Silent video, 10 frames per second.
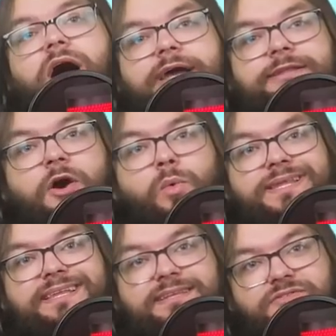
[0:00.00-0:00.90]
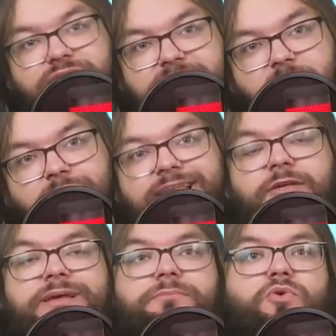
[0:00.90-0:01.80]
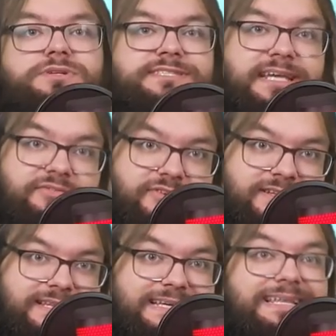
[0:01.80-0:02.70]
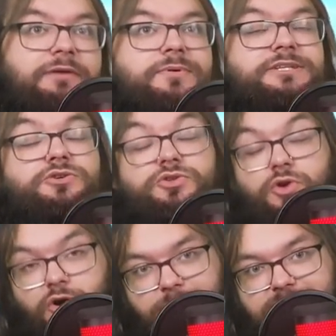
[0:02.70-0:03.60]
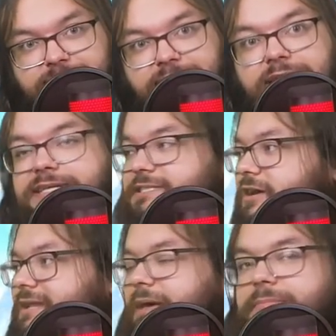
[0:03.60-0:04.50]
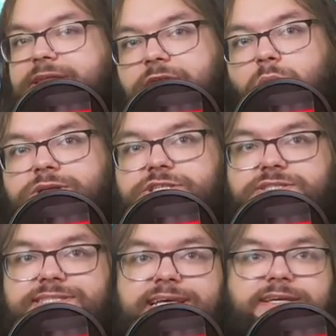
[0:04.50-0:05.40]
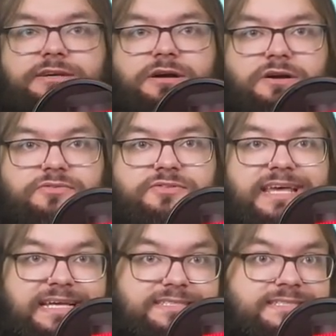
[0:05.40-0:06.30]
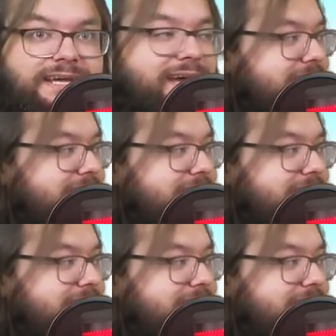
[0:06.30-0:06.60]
I know we did this video a little bit more differently than we do normally, so let me know what you think of this.